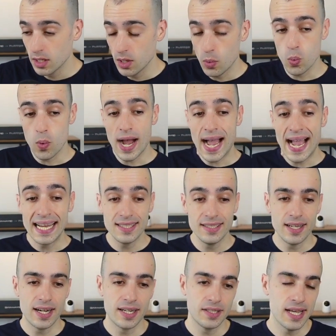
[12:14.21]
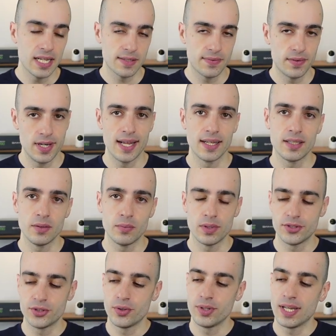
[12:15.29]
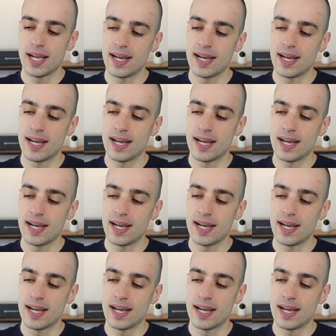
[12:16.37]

while the RTX 4090 was showing